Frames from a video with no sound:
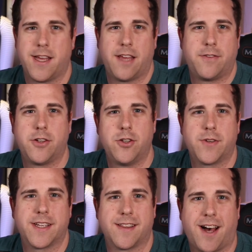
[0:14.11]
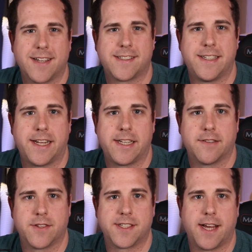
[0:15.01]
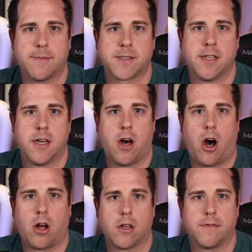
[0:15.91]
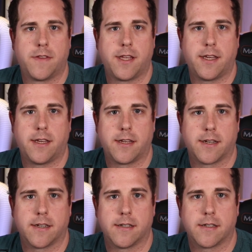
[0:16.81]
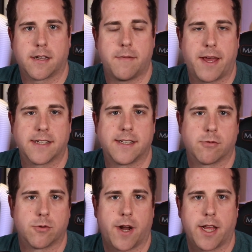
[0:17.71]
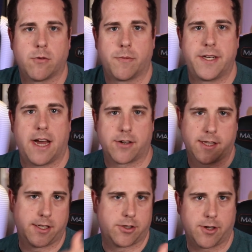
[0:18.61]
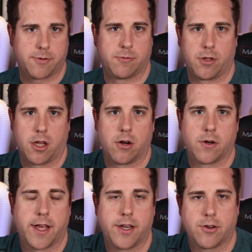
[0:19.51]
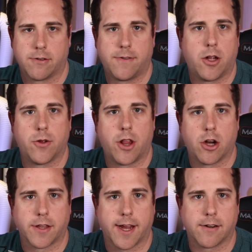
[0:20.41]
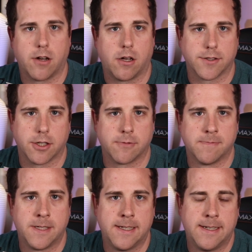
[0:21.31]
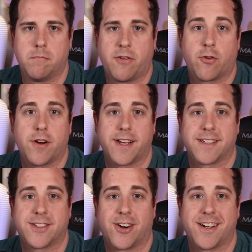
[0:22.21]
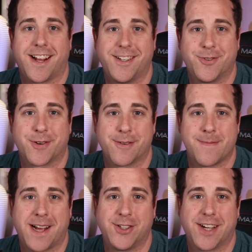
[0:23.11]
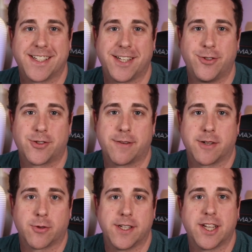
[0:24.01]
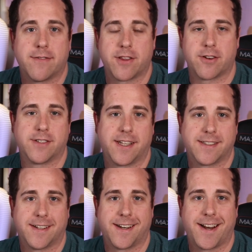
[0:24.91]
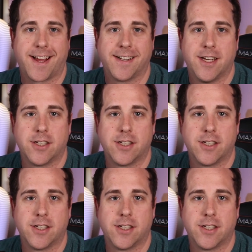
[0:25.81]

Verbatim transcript: If you do get lost in any of the steps, all of the uh, commands that we're running will be down in the description below and you can follow along there also. Before I get started, I do want to remind you guys, I do stream on Twitch every Thursday and Sunday night.